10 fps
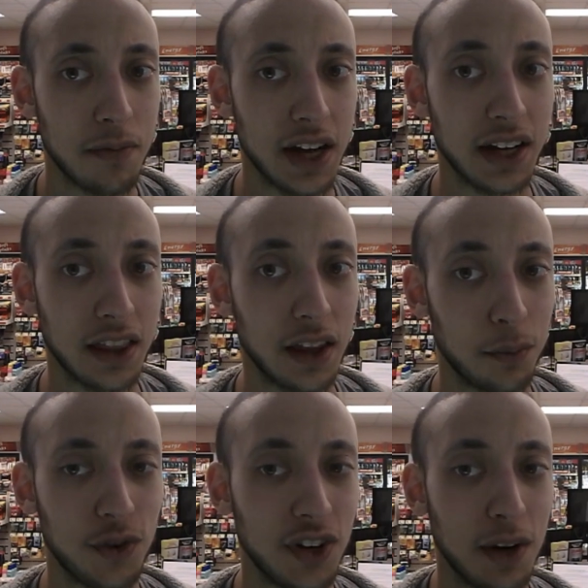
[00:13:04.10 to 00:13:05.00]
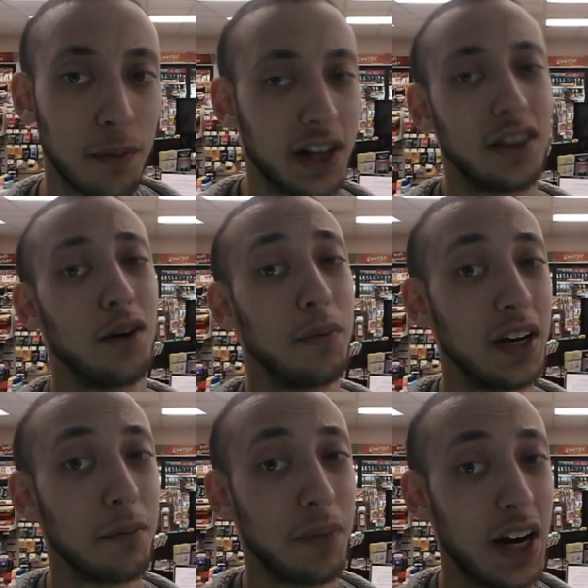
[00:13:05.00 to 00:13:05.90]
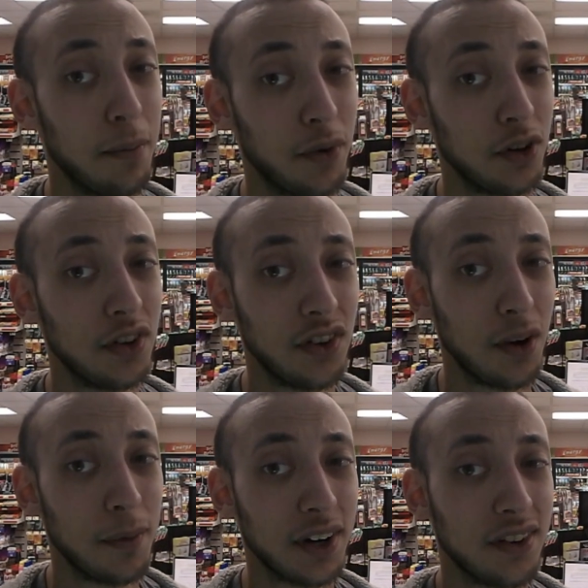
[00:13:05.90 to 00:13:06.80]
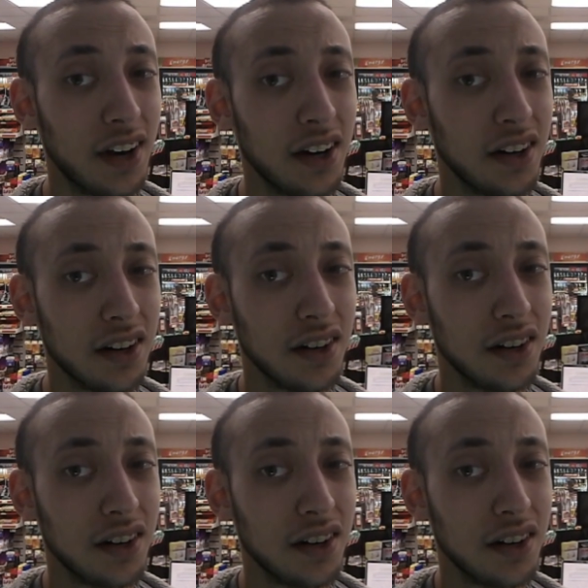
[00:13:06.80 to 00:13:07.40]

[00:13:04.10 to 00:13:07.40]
making them seem like they're being pampered to some extent.